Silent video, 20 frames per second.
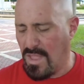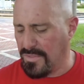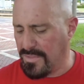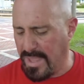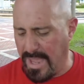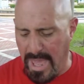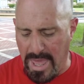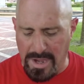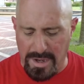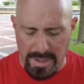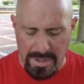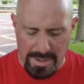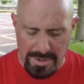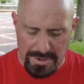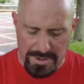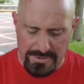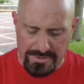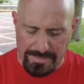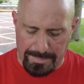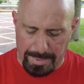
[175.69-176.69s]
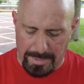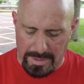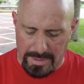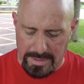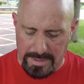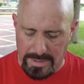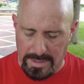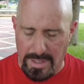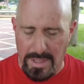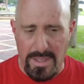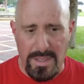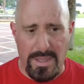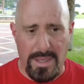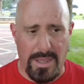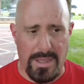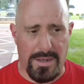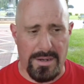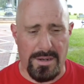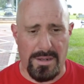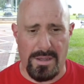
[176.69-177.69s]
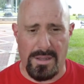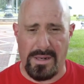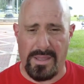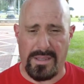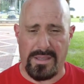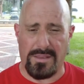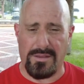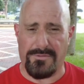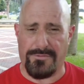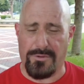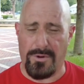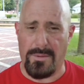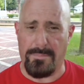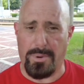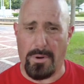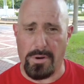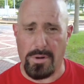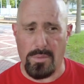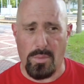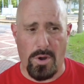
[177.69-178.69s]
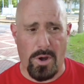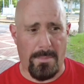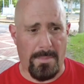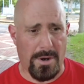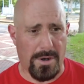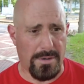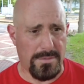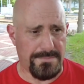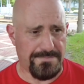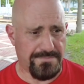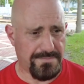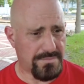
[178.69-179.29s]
They had it in a display and uh, like at the front part of Walmart.